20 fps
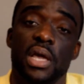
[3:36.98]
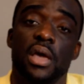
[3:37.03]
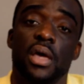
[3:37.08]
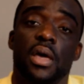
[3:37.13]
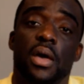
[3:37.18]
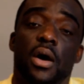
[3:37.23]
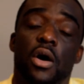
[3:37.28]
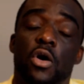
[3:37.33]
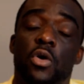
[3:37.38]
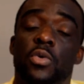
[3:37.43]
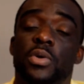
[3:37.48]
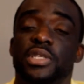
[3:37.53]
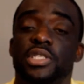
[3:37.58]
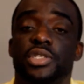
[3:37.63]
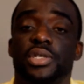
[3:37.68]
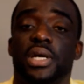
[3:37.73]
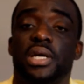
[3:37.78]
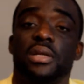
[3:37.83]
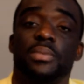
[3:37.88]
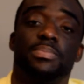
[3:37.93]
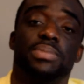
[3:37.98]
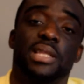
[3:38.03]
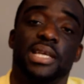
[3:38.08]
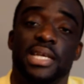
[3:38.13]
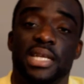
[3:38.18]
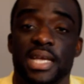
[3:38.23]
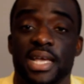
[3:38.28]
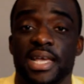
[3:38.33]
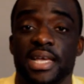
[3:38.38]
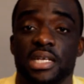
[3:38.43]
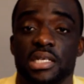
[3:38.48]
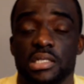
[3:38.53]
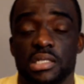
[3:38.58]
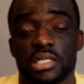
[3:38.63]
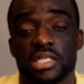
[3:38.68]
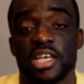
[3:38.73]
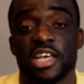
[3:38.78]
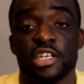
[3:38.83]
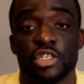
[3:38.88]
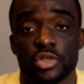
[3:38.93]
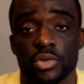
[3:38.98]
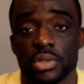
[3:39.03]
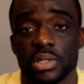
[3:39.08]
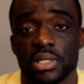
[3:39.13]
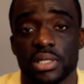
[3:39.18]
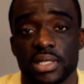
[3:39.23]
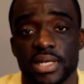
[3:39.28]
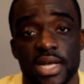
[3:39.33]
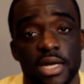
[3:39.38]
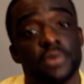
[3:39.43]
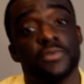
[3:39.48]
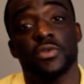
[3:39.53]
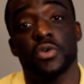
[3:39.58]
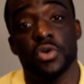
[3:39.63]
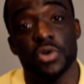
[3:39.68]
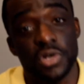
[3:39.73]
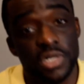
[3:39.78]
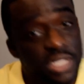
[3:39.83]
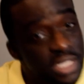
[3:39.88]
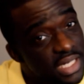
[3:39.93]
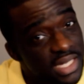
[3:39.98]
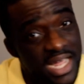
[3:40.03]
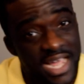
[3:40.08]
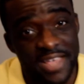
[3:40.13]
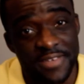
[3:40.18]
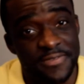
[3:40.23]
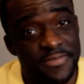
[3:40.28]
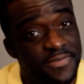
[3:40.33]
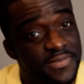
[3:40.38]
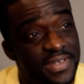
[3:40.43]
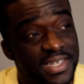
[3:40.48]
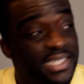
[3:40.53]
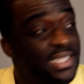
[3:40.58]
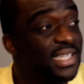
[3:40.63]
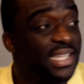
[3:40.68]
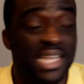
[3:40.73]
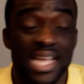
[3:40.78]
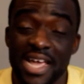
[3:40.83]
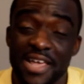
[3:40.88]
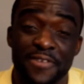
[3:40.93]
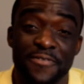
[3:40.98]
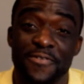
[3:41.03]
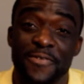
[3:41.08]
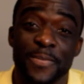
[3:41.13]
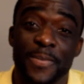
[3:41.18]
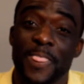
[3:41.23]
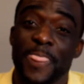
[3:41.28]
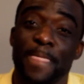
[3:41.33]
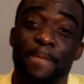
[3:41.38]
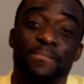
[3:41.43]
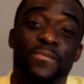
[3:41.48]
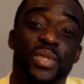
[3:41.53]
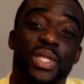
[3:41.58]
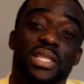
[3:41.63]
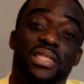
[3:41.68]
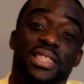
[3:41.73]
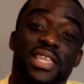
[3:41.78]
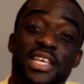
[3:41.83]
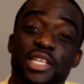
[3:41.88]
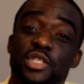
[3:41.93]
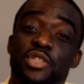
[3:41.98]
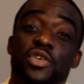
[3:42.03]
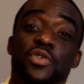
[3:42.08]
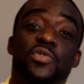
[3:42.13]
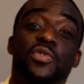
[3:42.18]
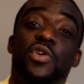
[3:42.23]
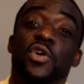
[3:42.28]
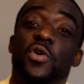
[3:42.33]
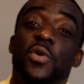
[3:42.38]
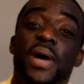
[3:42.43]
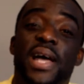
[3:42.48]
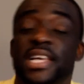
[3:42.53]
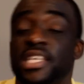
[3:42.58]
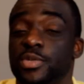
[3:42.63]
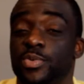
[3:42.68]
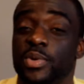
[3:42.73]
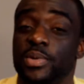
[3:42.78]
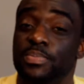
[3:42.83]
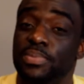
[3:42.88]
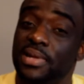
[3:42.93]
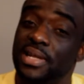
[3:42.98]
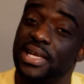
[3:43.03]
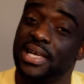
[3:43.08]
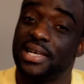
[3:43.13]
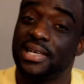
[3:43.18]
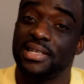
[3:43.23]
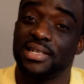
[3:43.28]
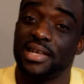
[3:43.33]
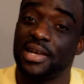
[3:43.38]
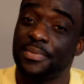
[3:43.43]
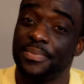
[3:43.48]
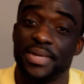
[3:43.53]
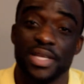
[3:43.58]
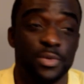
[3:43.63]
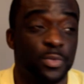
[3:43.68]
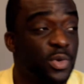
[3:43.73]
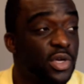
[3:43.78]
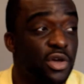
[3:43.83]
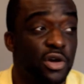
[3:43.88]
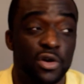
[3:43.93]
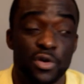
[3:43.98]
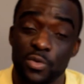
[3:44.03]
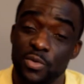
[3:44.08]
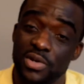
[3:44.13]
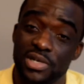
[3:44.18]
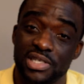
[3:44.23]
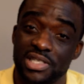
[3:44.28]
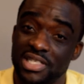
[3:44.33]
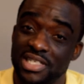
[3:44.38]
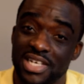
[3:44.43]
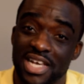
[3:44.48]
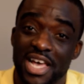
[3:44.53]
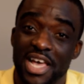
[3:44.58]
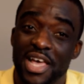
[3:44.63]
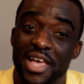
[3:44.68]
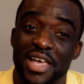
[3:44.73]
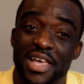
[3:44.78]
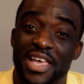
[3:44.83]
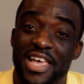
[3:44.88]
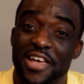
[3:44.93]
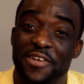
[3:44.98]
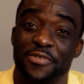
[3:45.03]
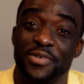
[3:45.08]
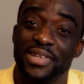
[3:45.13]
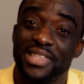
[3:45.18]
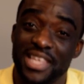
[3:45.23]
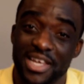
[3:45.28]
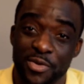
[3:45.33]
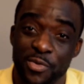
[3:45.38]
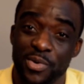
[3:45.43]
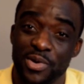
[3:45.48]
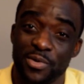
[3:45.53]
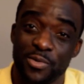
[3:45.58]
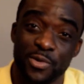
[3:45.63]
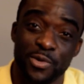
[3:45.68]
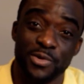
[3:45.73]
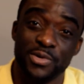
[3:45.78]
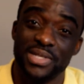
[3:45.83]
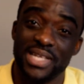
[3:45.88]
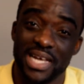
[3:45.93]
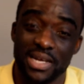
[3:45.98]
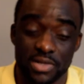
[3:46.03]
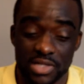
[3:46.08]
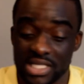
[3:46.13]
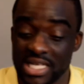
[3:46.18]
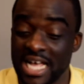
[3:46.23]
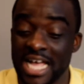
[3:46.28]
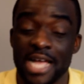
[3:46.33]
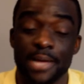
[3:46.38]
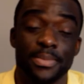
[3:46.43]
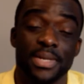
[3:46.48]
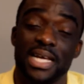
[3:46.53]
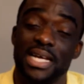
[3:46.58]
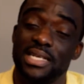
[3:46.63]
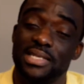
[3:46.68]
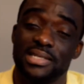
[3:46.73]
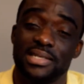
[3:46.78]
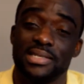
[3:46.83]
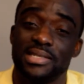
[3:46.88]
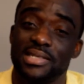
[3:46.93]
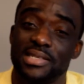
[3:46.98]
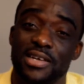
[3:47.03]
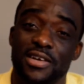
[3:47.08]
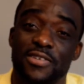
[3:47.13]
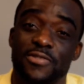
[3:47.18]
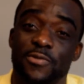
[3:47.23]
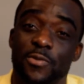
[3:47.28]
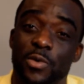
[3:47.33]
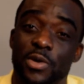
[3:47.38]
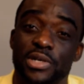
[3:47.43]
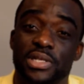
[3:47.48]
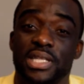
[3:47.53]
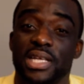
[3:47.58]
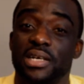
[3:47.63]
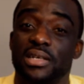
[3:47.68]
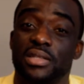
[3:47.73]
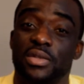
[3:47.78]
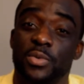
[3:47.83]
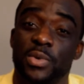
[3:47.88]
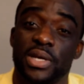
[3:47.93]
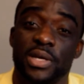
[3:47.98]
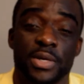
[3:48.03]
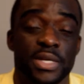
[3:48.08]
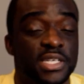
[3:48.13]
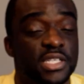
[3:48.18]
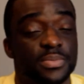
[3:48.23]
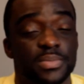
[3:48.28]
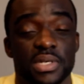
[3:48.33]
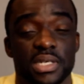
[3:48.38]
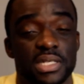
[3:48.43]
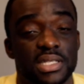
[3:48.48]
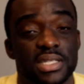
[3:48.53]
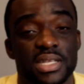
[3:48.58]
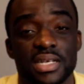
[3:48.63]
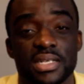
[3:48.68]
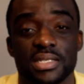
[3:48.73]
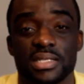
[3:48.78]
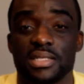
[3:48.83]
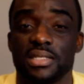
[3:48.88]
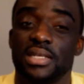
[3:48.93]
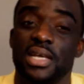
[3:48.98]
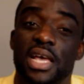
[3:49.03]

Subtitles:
Always try to plan ahead and schedule it. Now, of course, life is life. Things don't go as we planned. I mean, we all wish everything we wrote down, timelines and stuff, worked out the way it is, but it doesn't.